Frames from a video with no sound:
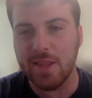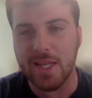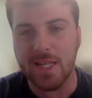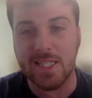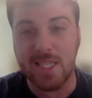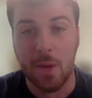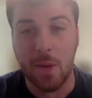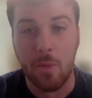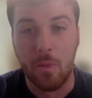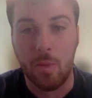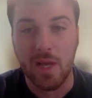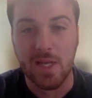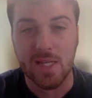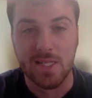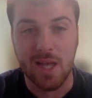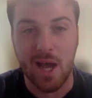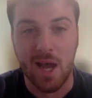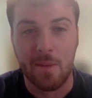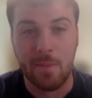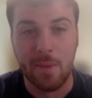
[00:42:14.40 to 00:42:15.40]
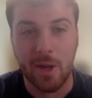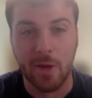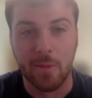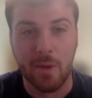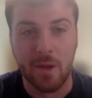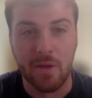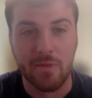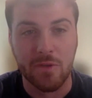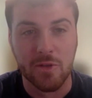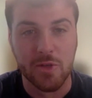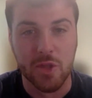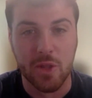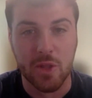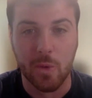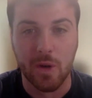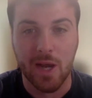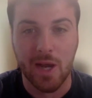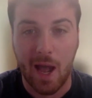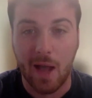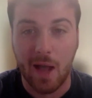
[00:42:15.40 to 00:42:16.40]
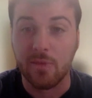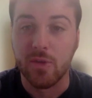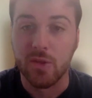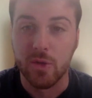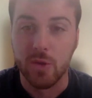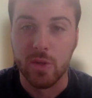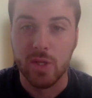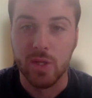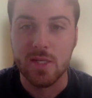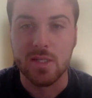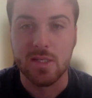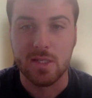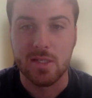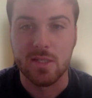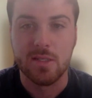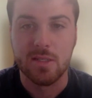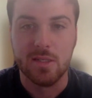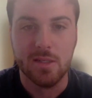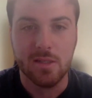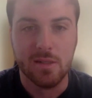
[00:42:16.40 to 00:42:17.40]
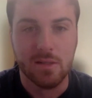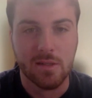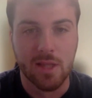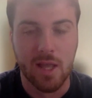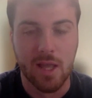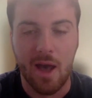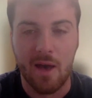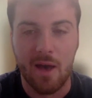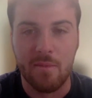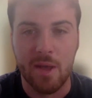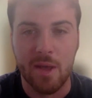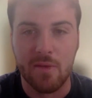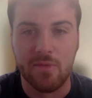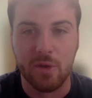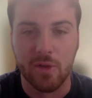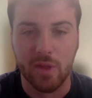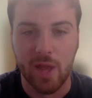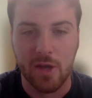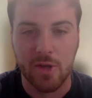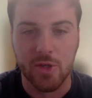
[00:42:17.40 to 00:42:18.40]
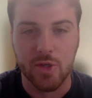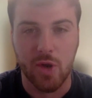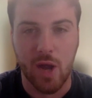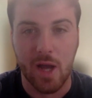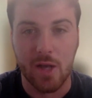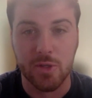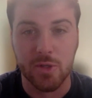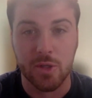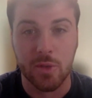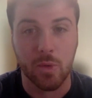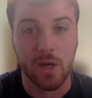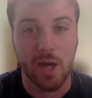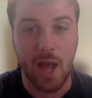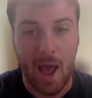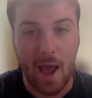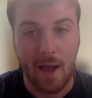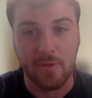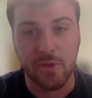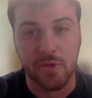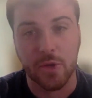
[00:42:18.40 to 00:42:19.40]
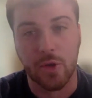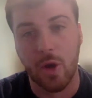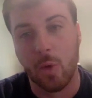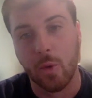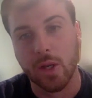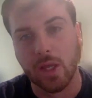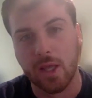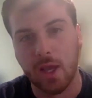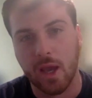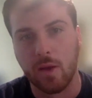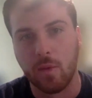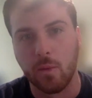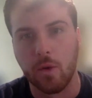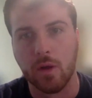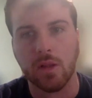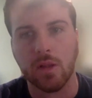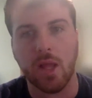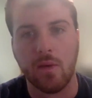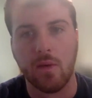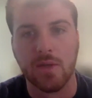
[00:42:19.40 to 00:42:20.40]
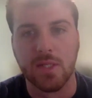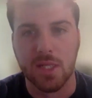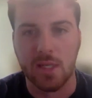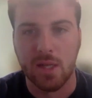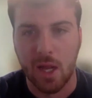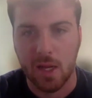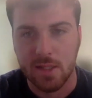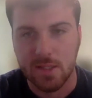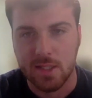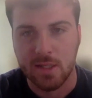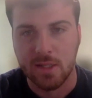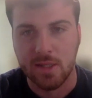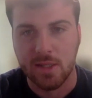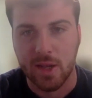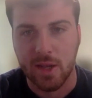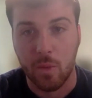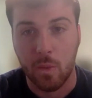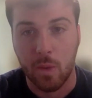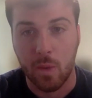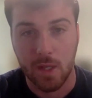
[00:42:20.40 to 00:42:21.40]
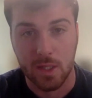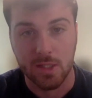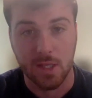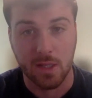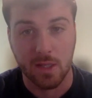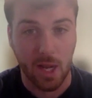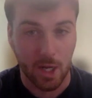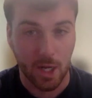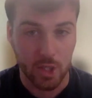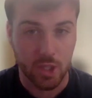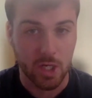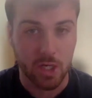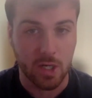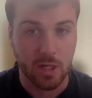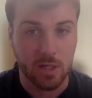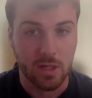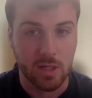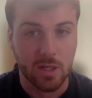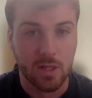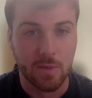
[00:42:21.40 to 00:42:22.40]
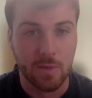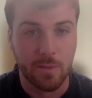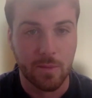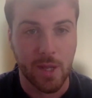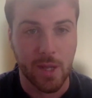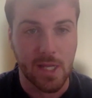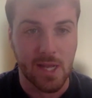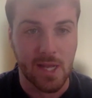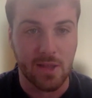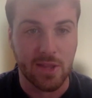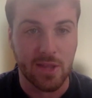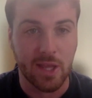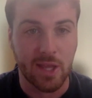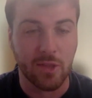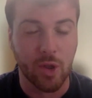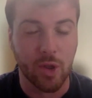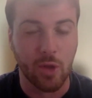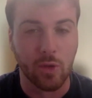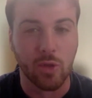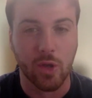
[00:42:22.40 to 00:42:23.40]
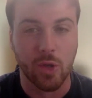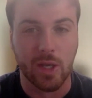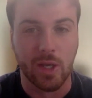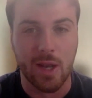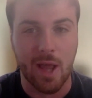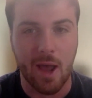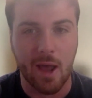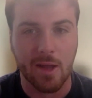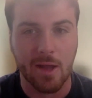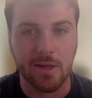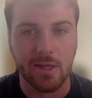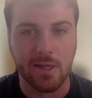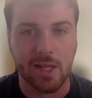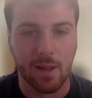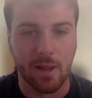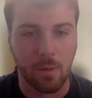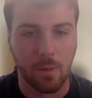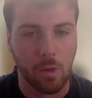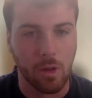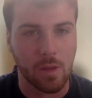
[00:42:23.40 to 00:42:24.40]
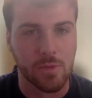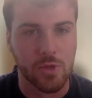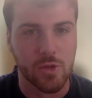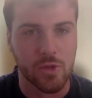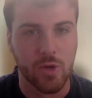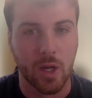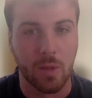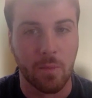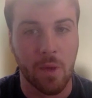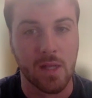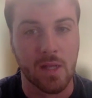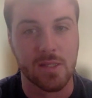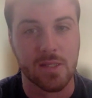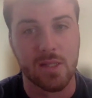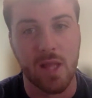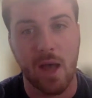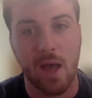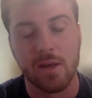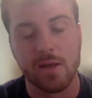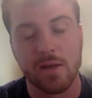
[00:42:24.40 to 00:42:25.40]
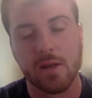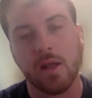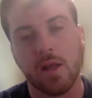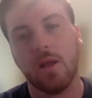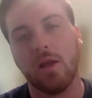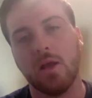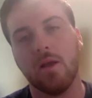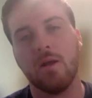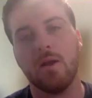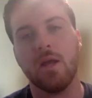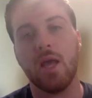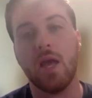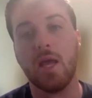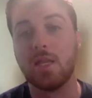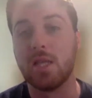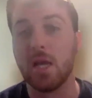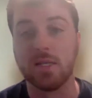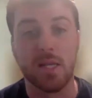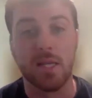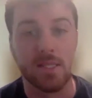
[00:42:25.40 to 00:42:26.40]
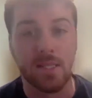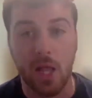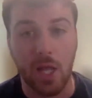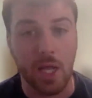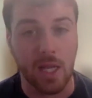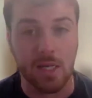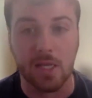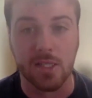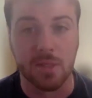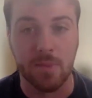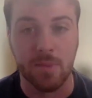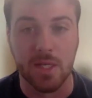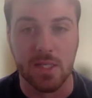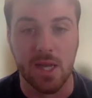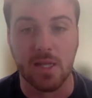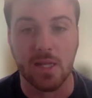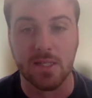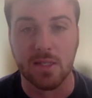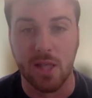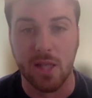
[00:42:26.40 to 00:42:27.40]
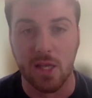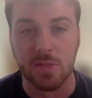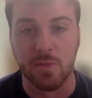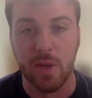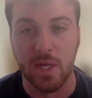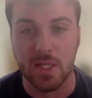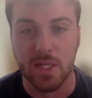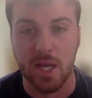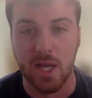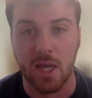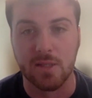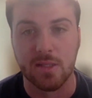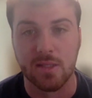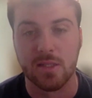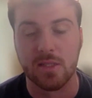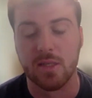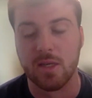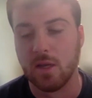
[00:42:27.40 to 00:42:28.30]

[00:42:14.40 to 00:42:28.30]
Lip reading: Tampa Bay signed Baker Mayfield so they wouldn't have to do this. They have Mayfield and Trask, so they wouldn't have to go and get Will Levis at 19. They can wait until next year, because I think they're looking at Caleb Williams and Drake May instead. It's not like it doesn't make sense. It does make sense.